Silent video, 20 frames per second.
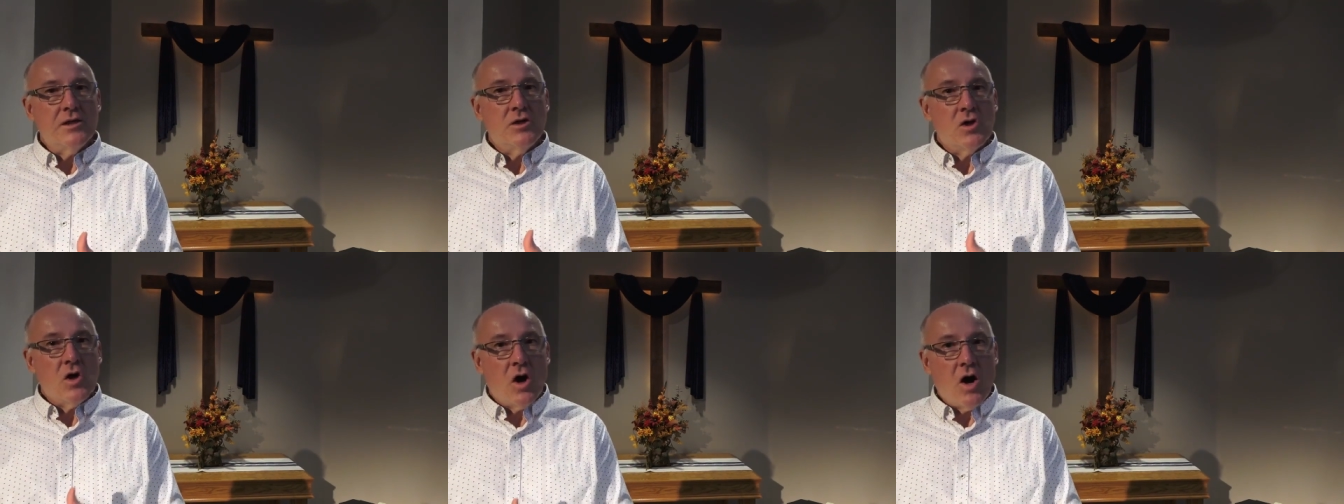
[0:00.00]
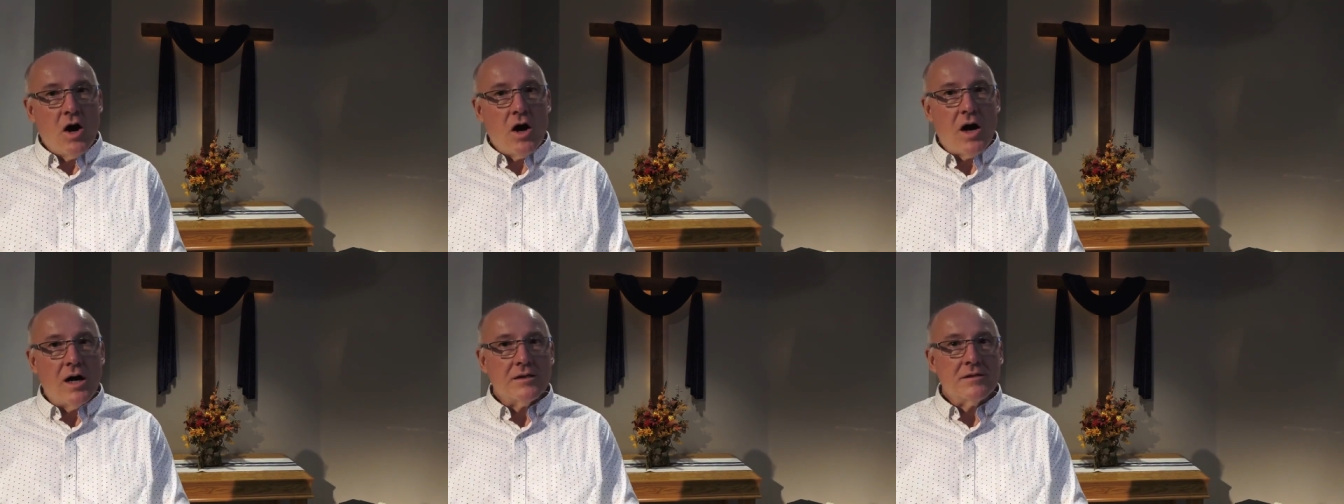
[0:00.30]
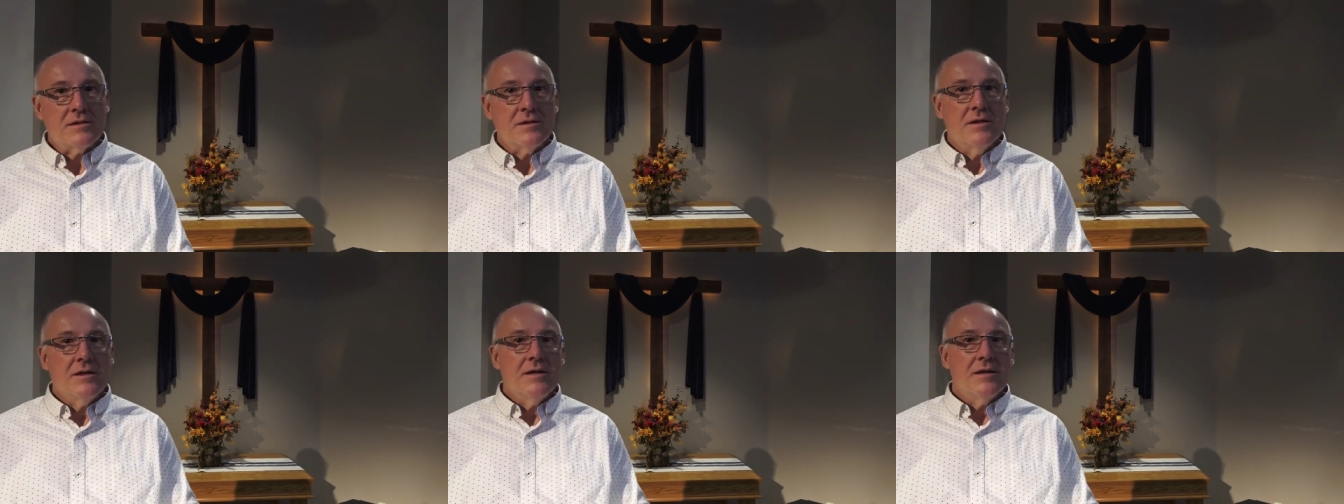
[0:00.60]

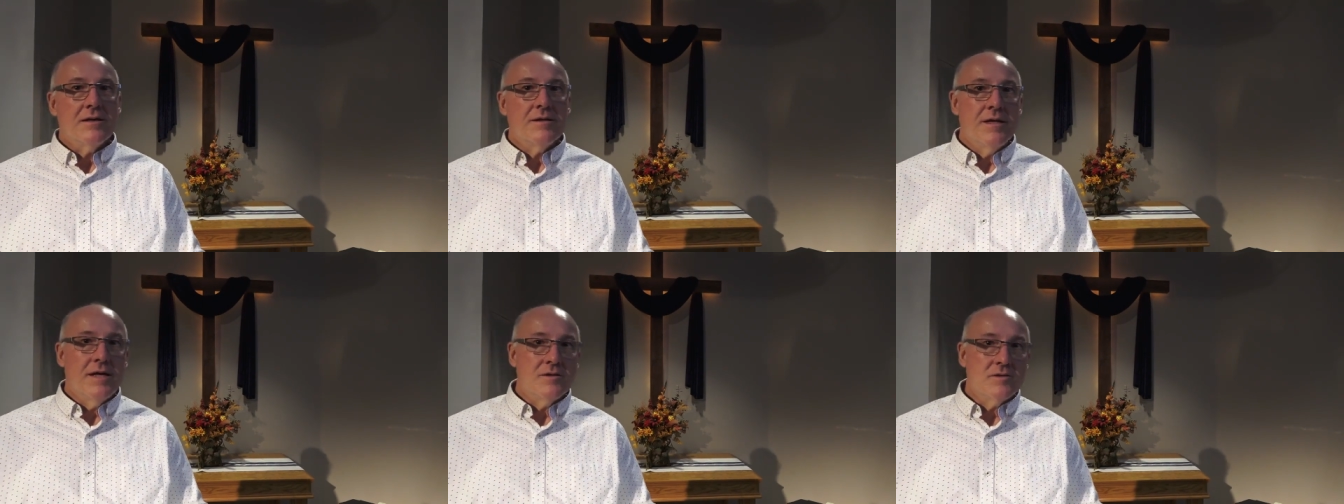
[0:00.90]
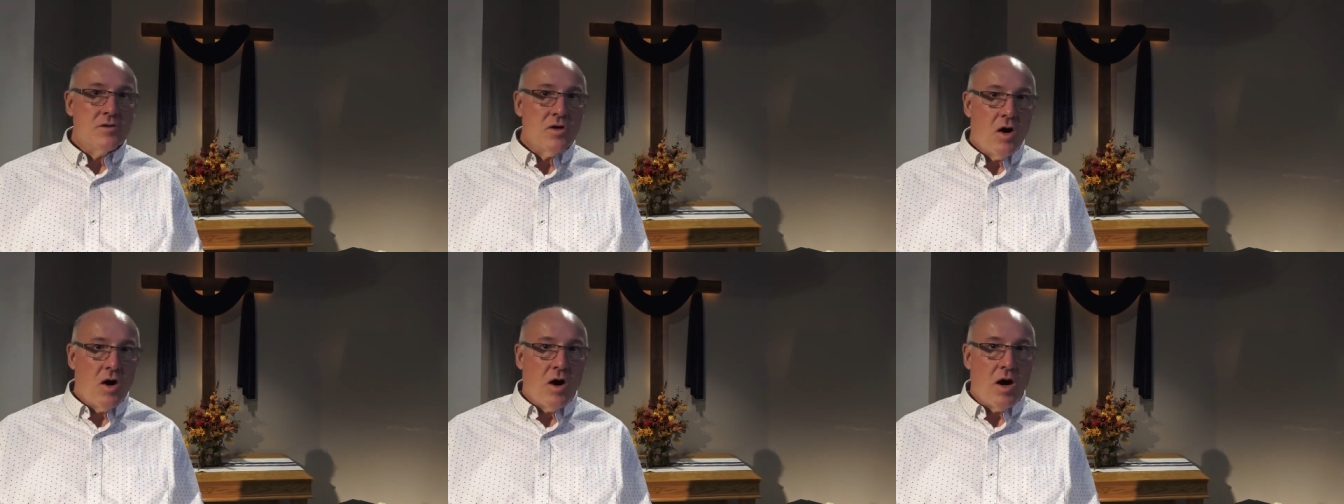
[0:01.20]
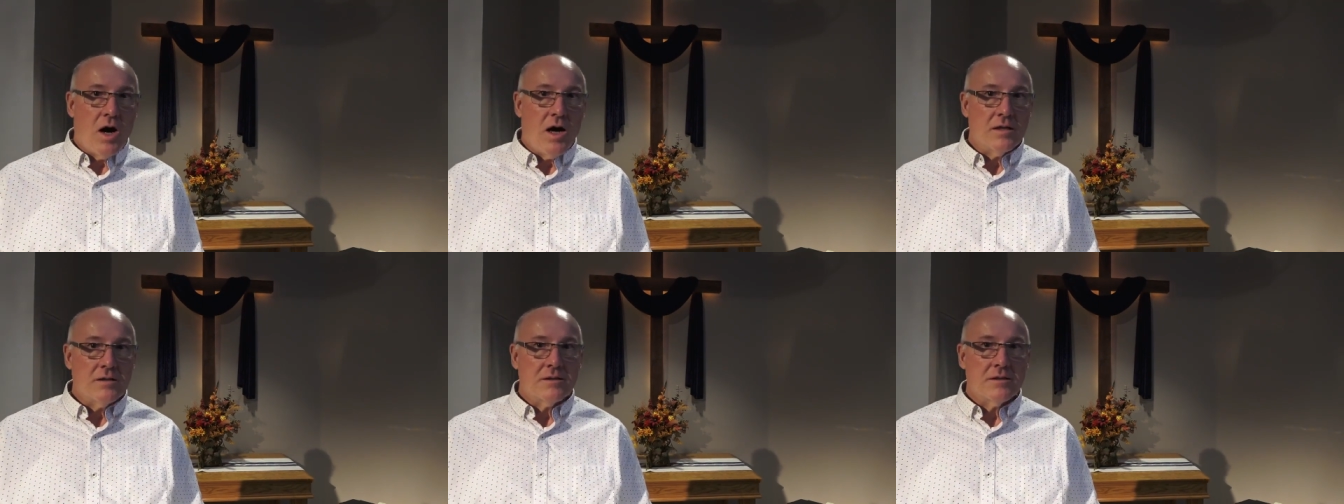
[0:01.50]
caught than
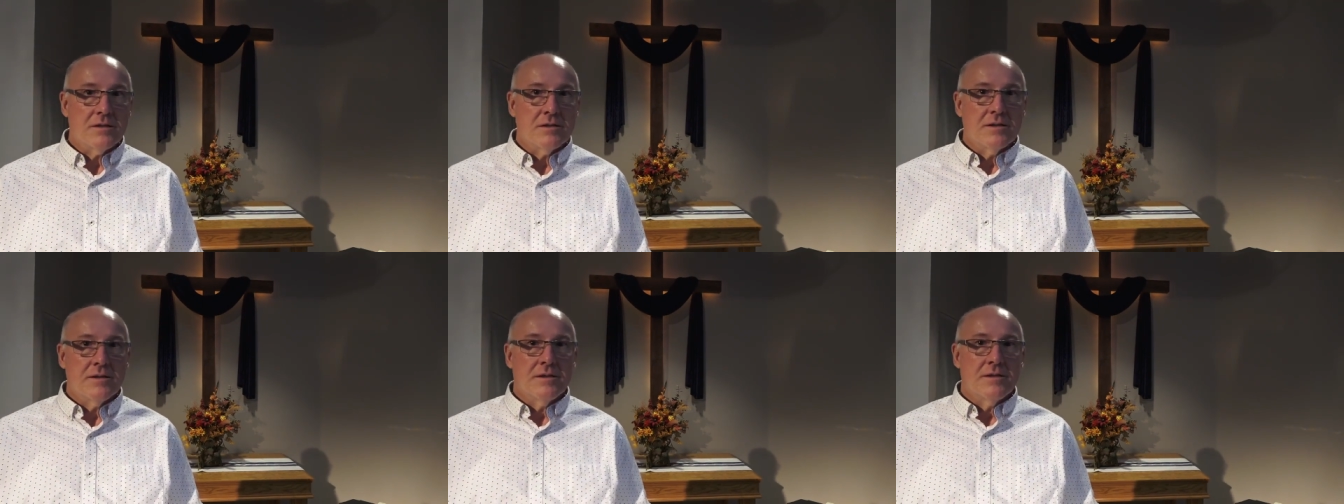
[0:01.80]
taught.